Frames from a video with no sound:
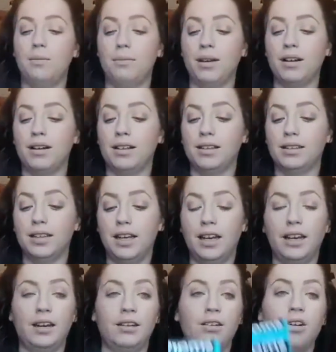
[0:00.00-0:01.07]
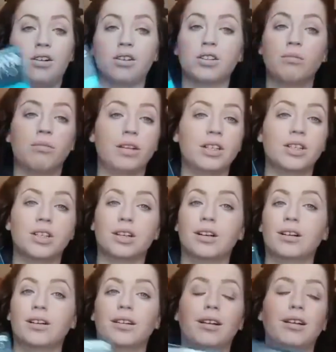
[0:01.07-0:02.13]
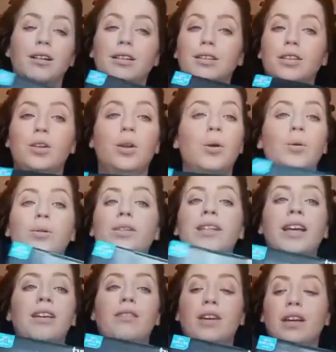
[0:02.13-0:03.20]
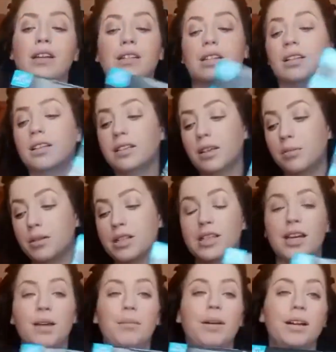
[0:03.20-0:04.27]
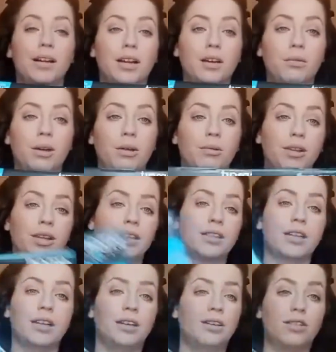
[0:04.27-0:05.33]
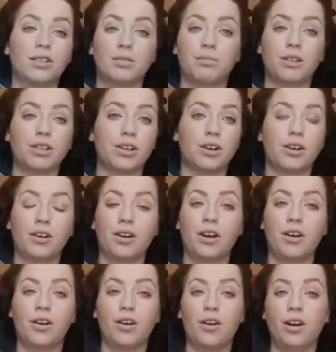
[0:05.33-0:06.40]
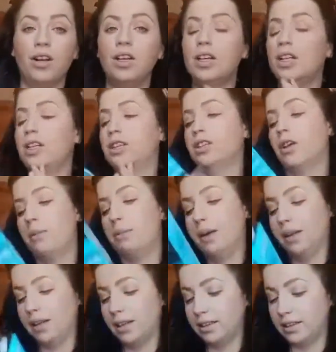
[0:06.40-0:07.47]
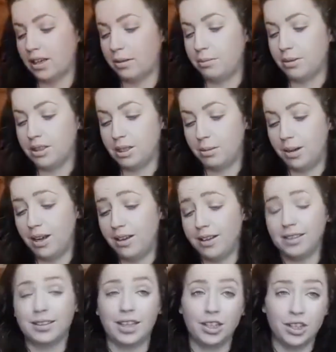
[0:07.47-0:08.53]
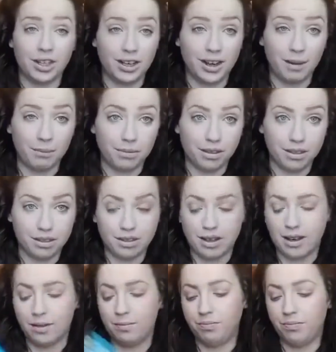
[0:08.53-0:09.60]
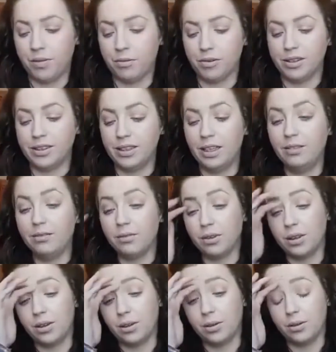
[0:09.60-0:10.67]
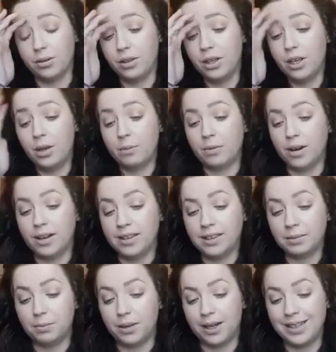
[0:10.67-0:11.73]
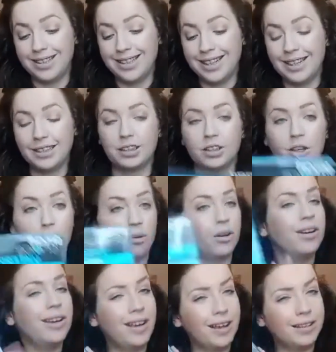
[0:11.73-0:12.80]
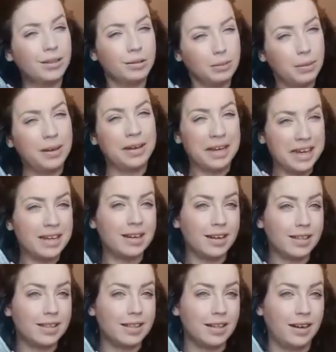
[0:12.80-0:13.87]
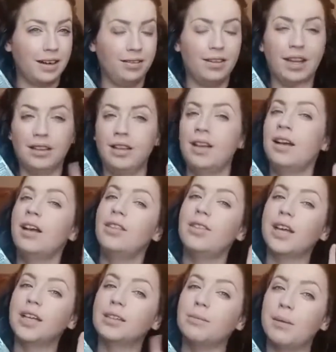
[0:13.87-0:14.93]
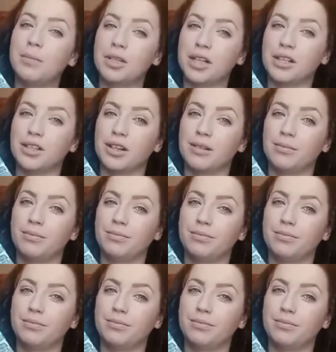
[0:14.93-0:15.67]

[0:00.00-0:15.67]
Because in autumn winter, there is no saving it. In the summertime, I'll get away with it. In autumn winter, not at all. So I picked this up. To be honest, I should have kept the receipt for the price, but I didn't. So I'm gonna guess it was about $8.99. That's my prediction.